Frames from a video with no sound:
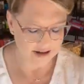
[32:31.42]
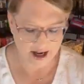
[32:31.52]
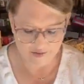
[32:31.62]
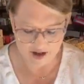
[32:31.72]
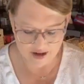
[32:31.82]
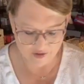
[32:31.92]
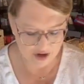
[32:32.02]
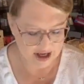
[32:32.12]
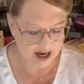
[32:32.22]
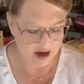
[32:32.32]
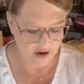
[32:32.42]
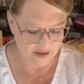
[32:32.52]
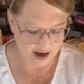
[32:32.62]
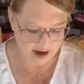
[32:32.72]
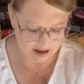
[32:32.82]
It's kind of a different take
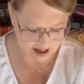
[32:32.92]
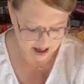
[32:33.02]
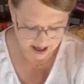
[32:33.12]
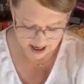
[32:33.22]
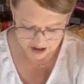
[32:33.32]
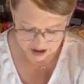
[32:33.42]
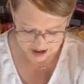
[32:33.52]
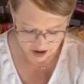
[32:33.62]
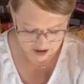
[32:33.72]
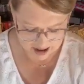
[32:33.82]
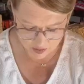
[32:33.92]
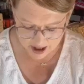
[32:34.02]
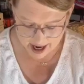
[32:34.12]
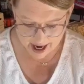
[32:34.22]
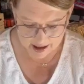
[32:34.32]
on that. I just noticed I
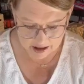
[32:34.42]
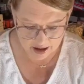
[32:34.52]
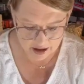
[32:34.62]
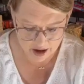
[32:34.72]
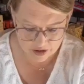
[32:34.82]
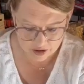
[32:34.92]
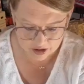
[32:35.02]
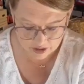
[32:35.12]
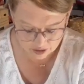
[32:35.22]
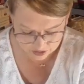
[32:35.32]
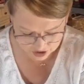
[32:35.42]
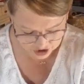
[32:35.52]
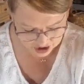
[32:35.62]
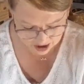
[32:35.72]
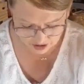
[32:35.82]
want to add another little
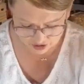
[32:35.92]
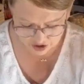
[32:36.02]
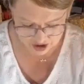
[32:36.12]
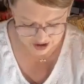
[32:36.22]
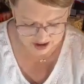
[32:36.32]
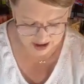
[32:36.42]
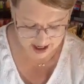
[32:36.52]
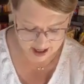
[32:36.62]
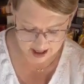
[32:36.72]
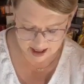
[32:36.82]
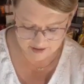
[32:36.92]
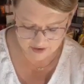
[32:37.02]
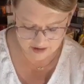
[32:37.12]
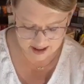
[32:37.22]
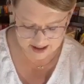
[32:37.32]
shell just to kind of
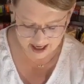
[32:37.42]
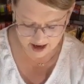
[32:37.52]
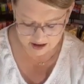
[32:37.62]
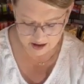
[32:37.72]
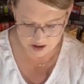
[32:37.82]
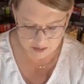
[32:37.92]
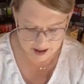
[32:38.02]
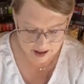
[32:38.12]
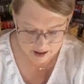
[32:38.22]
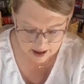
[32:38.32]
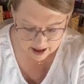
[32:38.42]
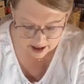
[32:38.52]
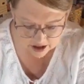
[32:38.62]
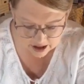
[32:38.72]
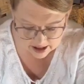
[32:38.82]
even this out a little bit.
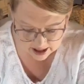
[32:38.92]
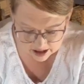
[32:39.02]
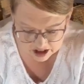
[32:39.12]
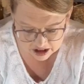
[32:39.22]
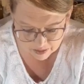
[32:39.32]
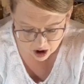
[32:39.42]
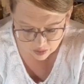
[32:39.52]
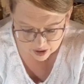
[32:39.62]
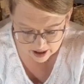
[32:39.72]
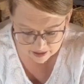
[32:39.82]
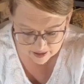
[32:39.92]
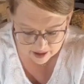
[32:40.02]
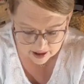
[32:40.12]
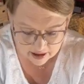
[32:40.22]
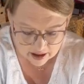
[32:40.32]
And I just need a small one, I
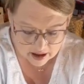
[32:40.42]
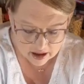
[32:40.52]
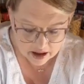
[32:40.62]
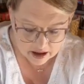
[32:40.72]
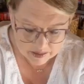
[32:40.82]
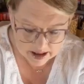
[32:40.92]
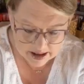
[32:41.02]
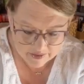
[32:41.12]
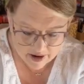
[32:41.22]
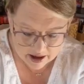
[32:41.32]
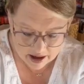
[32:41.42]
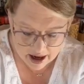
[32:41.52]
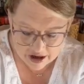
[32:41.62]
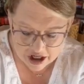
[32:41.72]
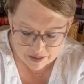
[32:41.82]
think. Let's see
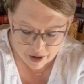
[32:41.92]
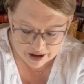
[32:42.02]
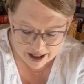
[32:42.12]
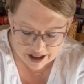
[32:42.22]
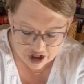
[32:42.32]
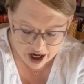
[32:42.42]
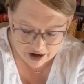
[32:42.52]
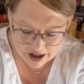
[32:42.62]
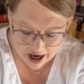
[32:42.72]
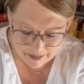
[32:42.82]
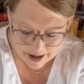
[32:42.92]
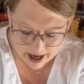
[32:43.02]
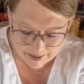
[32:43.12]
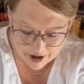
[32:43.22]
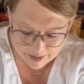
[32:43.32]
if I just put these shells up and
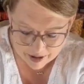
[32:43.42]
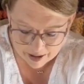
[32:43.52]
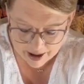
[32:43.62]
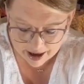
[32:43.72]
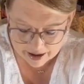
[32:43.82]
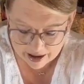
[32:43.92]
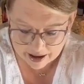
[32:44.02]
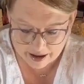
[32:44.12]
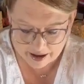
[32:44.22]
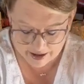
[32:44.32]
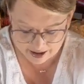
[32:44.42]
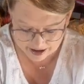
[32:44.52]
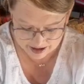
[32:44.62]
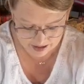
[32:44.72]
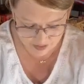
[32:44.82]
now I'm dumping them out again. Isn't
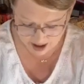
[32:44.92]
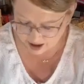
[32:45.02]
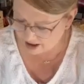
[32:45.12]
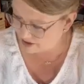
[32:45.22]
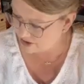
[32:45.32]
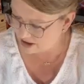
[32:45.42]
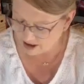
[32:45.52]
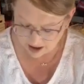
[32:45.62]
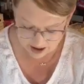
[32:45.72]
that just the way it goes?